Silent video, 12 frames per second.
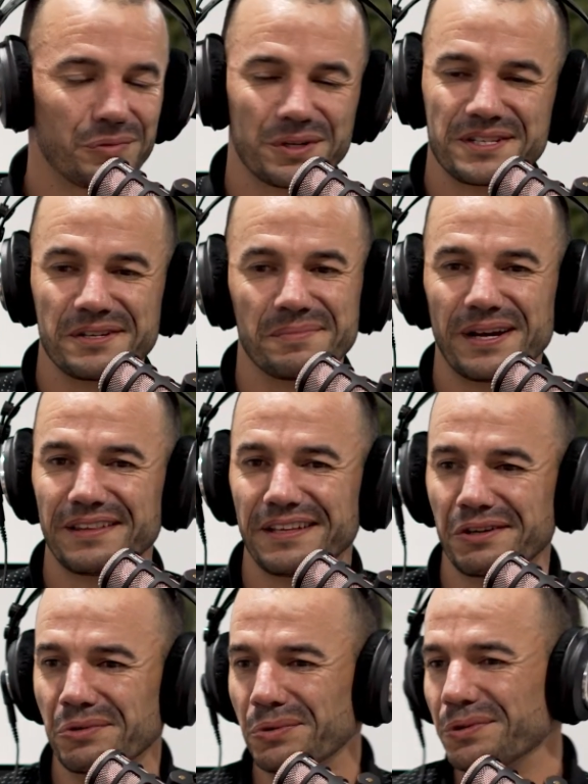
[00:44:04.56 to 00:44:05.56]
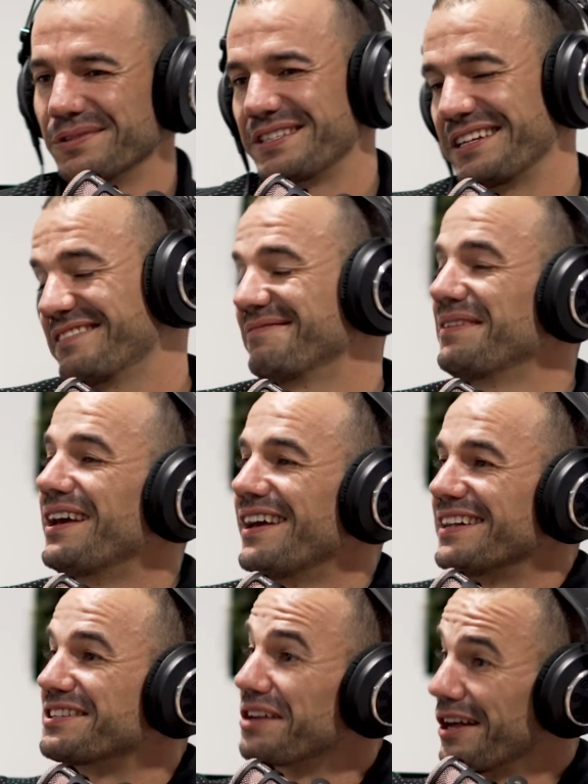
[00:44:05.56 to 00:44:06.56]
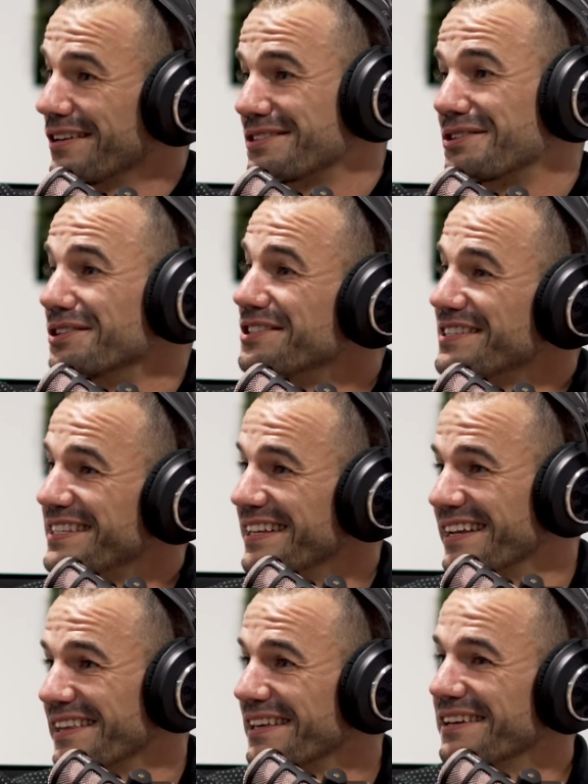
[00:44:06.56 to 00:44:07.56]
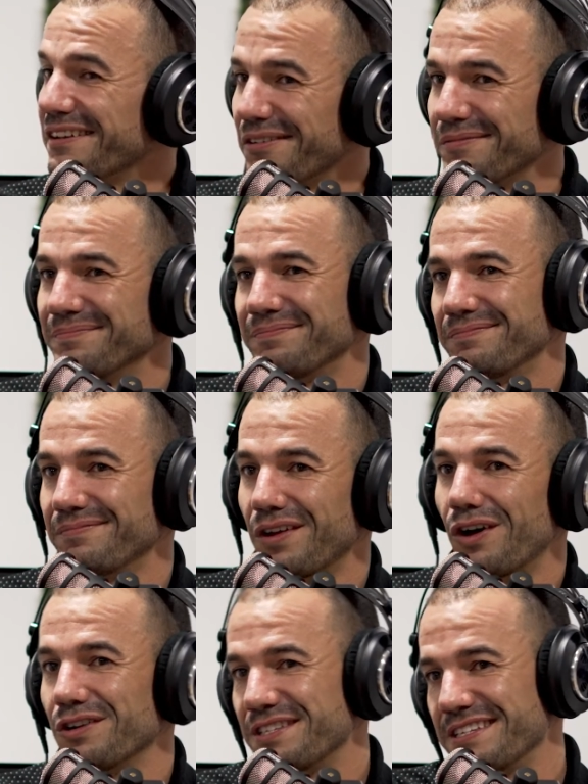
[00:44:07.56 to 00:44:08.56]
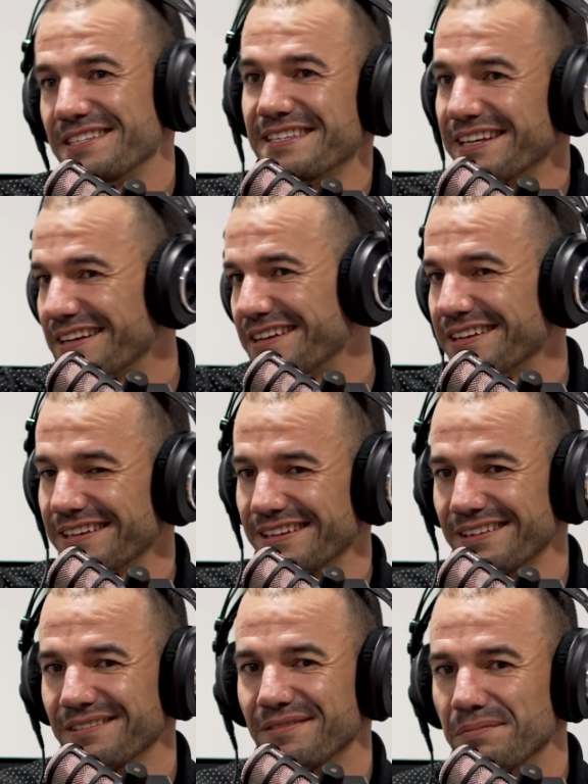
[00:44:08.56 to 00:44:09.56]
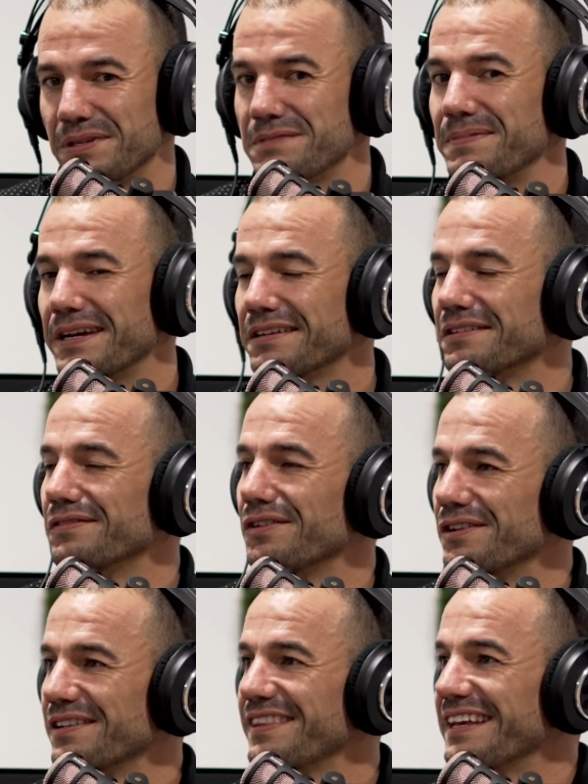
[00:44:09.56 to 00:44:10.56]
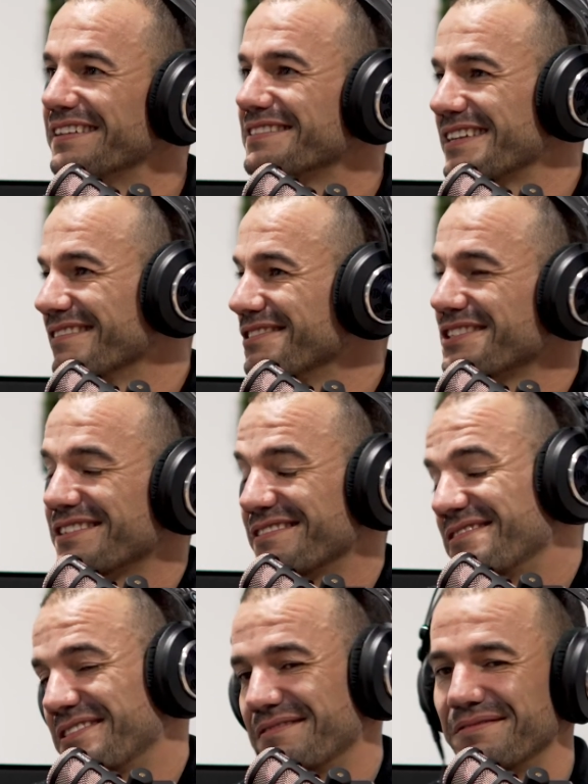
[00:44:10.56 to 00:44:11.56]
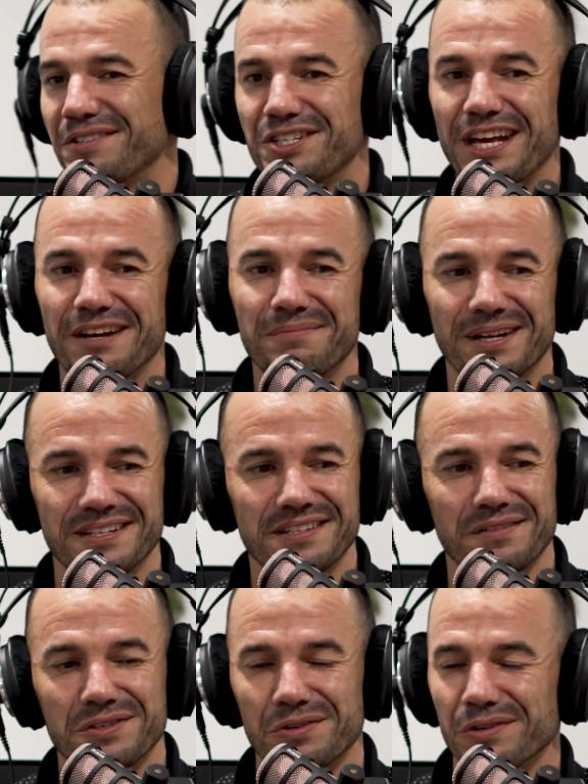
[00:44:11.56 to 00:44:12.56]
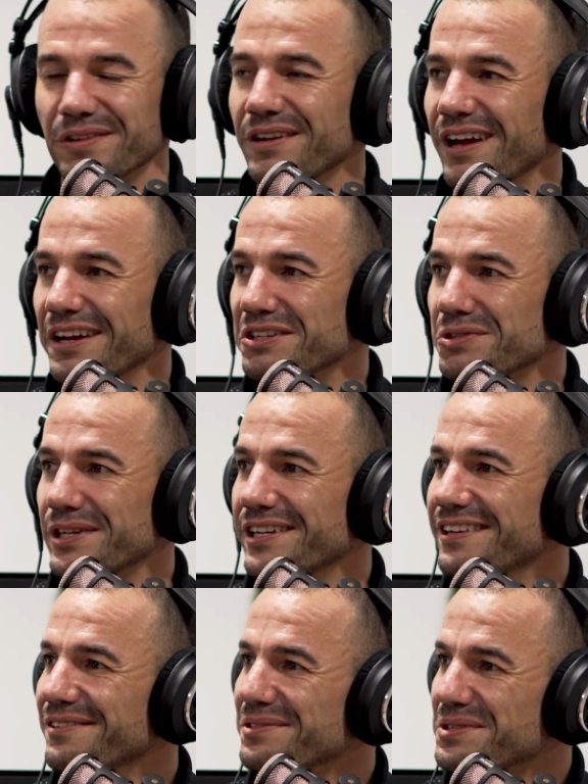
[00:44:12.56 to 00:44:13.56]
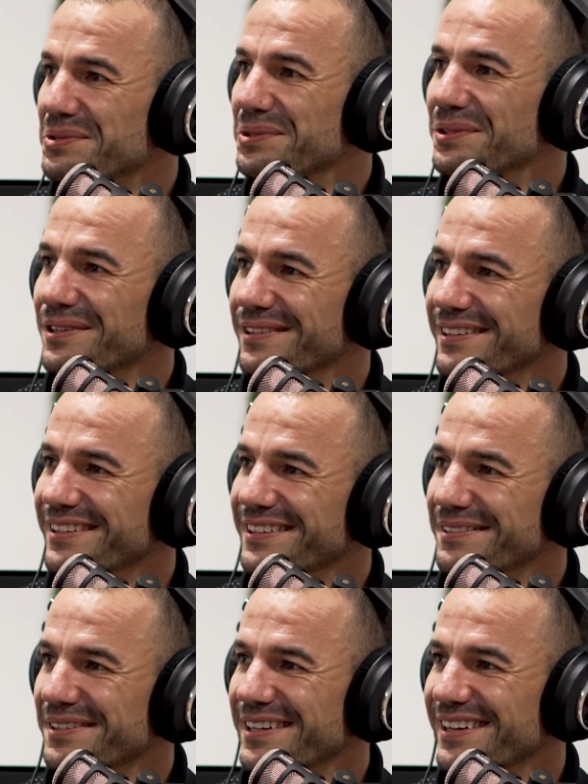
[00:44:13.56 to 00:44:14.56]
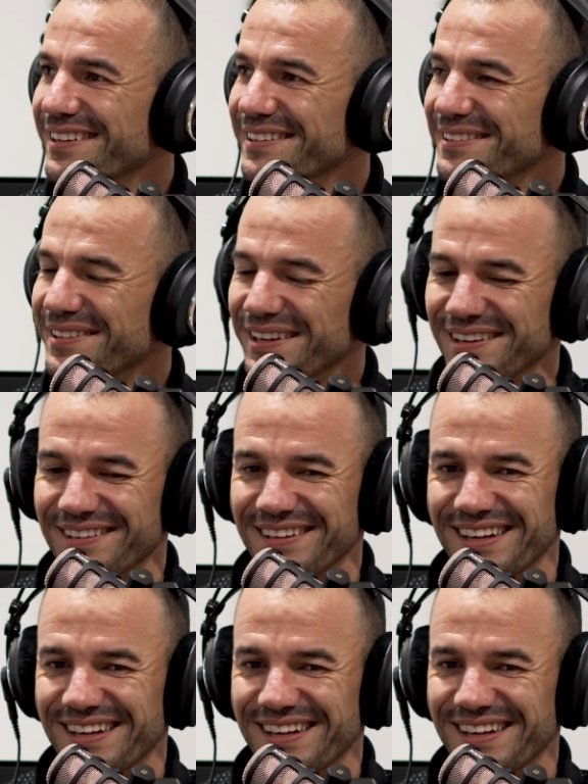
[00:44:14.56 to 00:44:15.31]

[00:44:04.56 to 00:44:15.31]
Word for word: wasn't about that at all. So it's it's good to see another artistic uh, perspective on things and just yeah. chat about stuff. So I enjoyed it. It was cool. Awesome. Cool.